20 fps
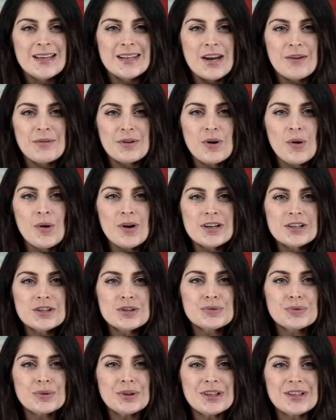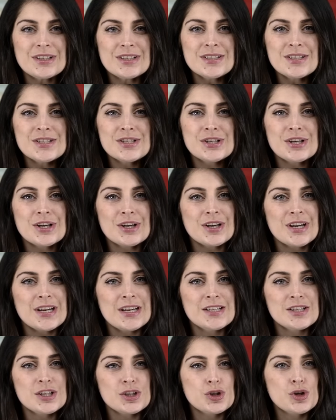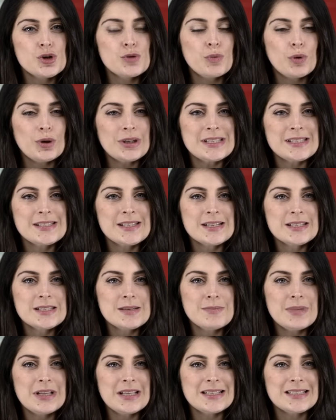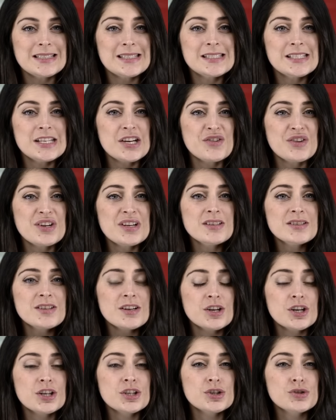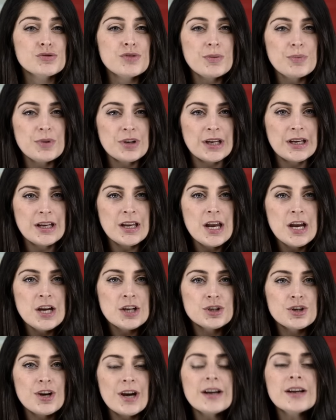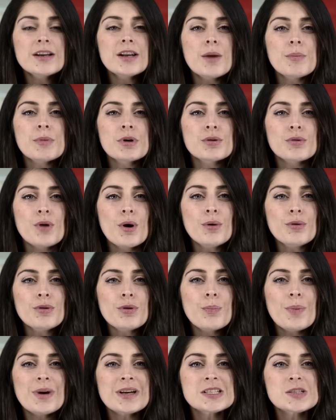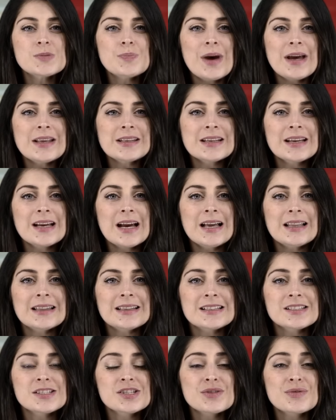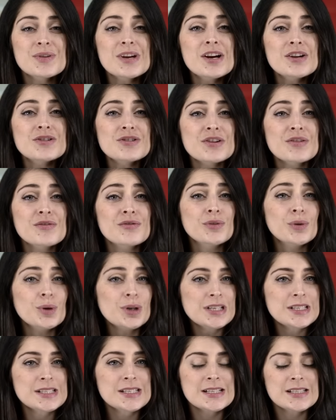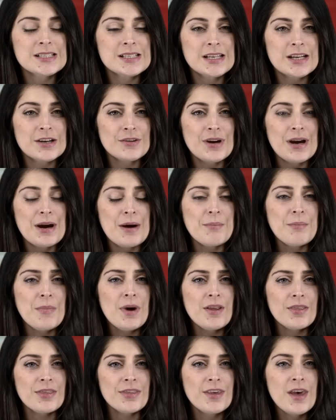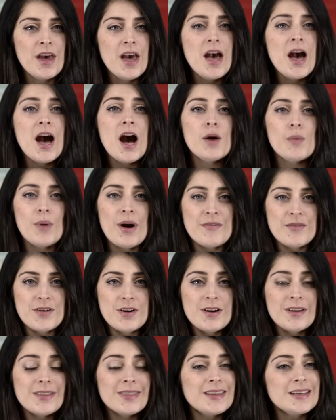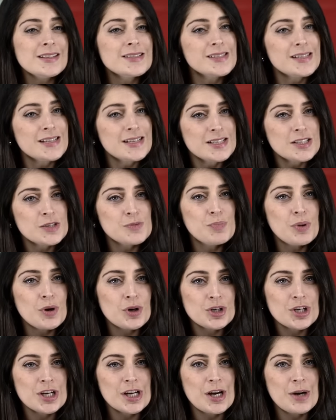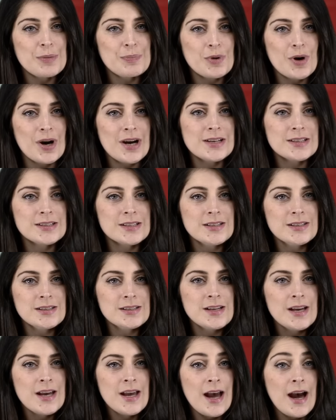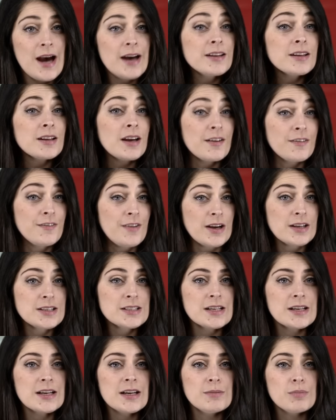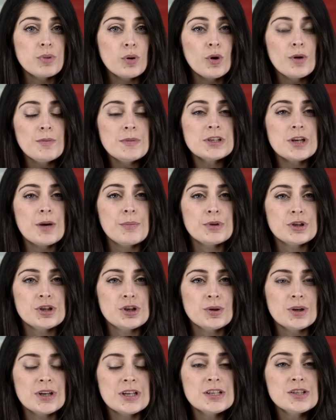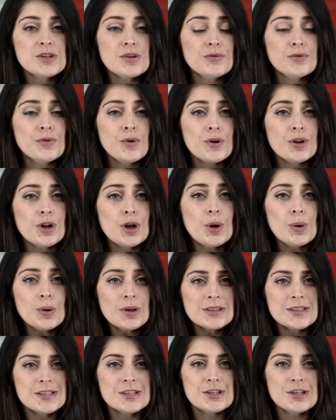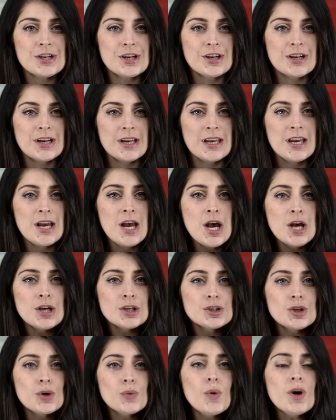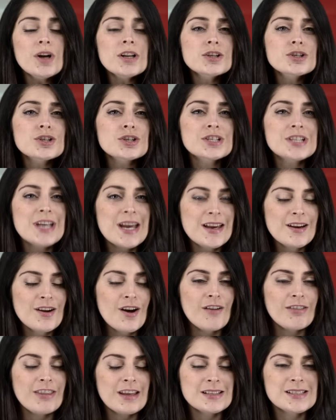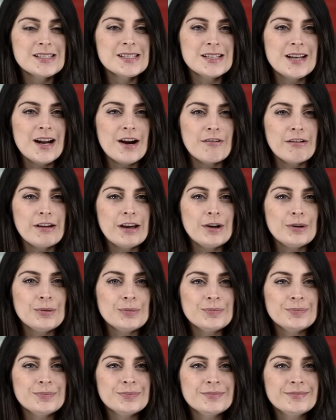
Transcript: Now, according to Reuters, Turkey's 2.6 million Syrians are contributing to economic growth by spending at least 346 lira a month. However, this is pushing up prices and affecting employment opportunities for the locals in Turkey. So what is your take on that scenario?